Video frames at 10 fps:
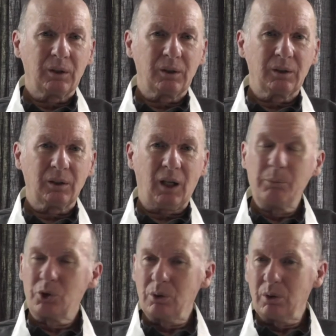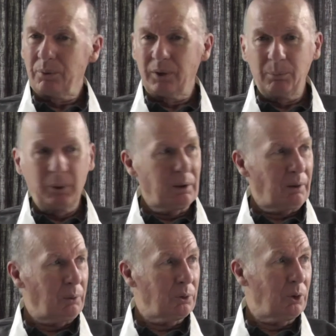Uh, I'm sure if he'd been
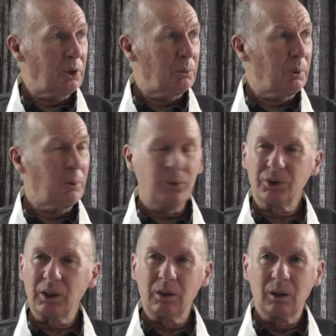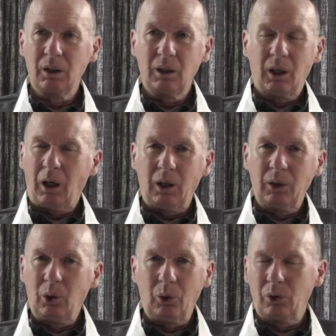around longer we would have seen a
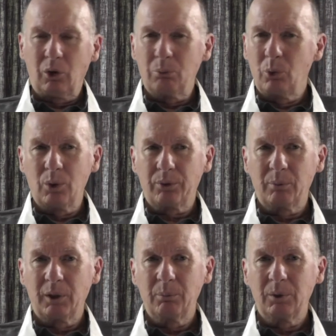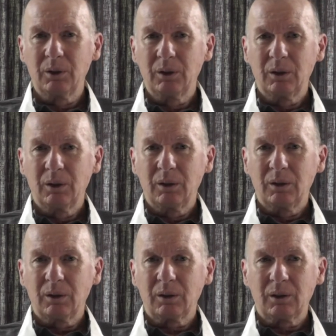lot, lot more from him.
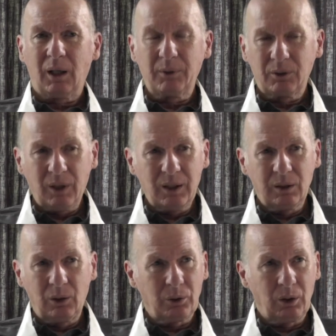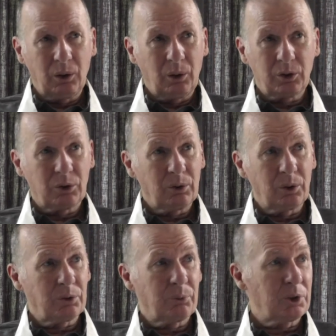Uh, having read a lot, a lot, of,
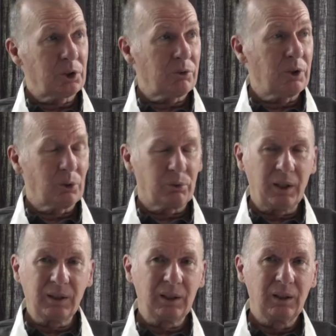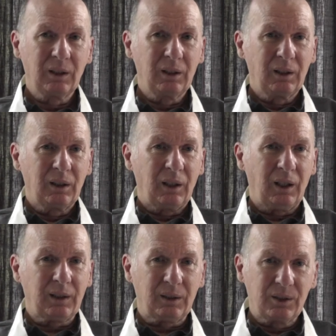lot of what he's written already,
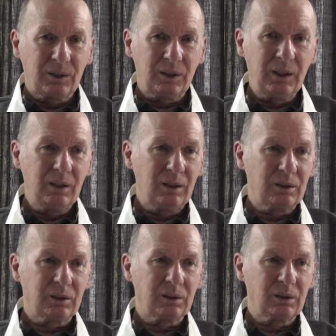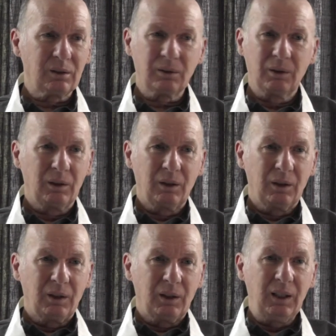I can see that uh,
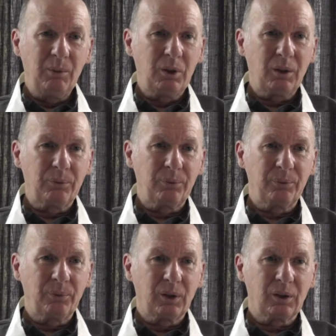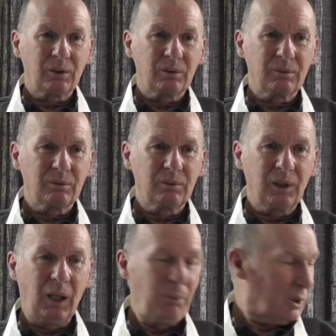he would have uh,
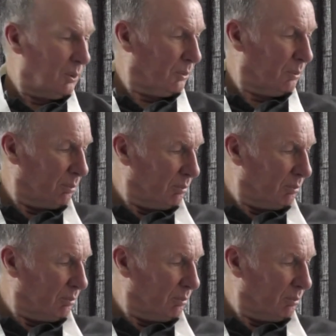he would have